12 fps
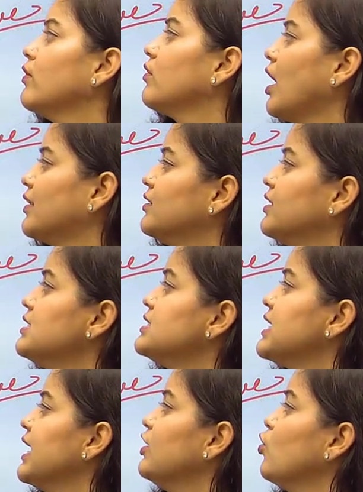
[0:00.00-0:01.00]
rather than
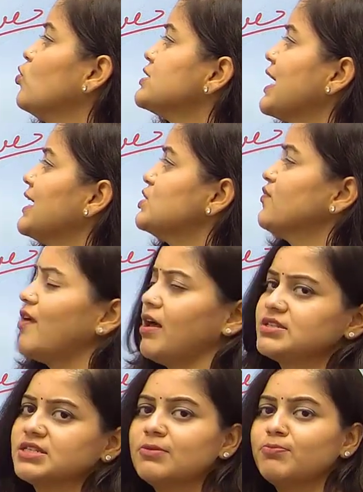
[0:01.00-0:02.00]
saying no signs of
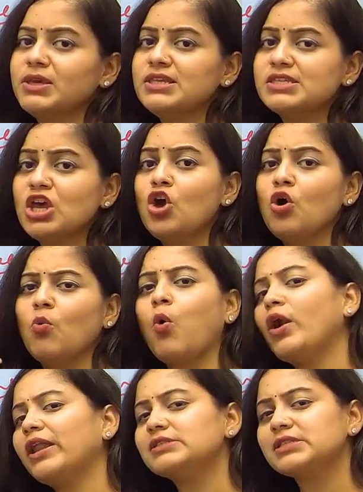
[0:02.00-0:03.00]
lasting peace
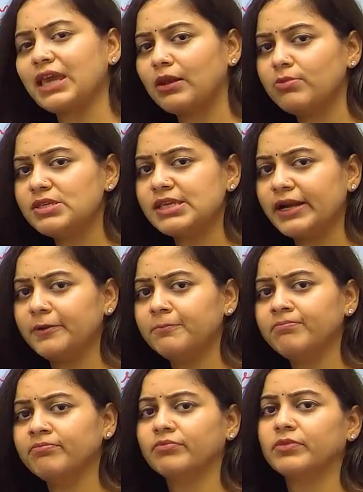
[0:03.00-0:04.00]
what else can be said
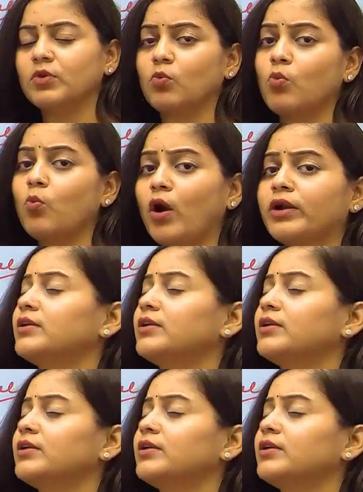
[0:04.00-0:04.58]
what